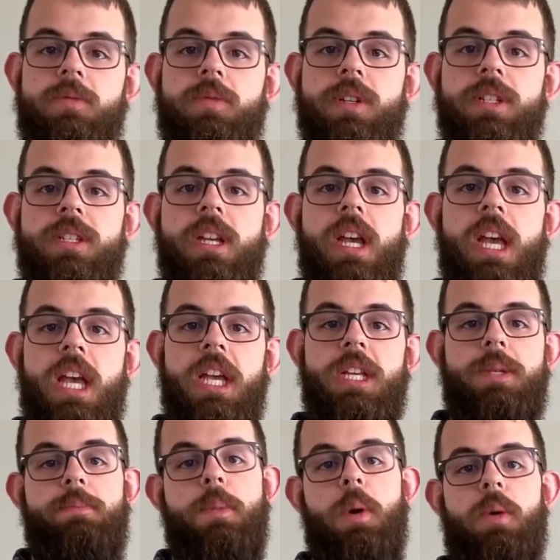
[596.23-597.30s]
was
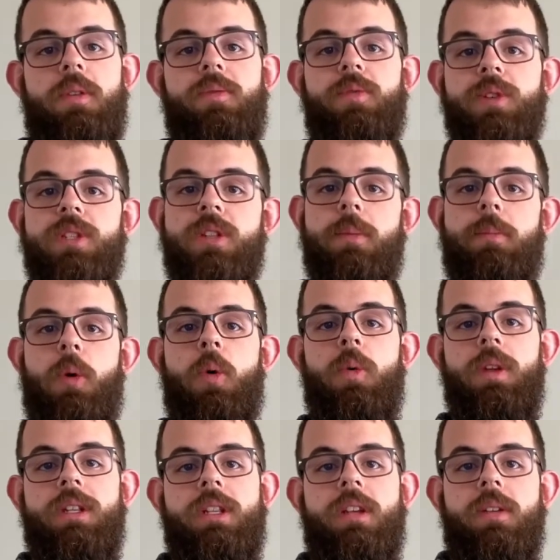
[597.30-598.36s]
his motive was to
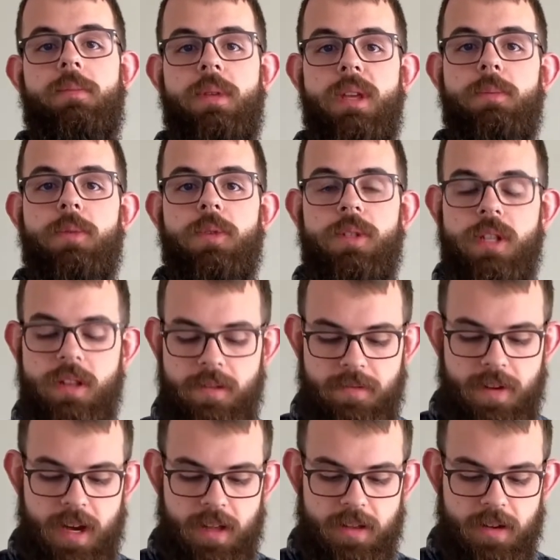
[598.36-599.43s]
point people to the
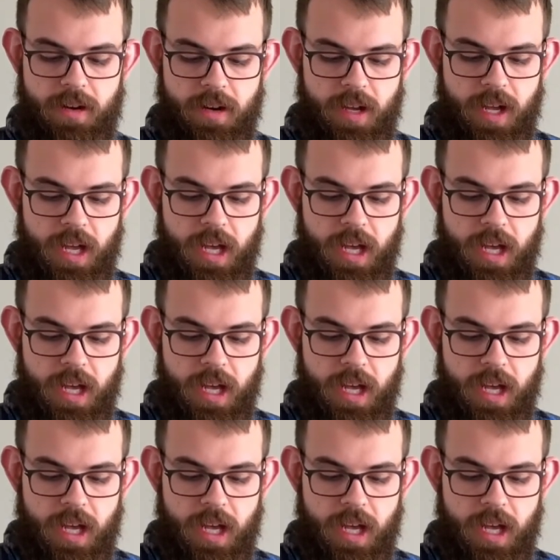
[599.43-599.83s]
Father.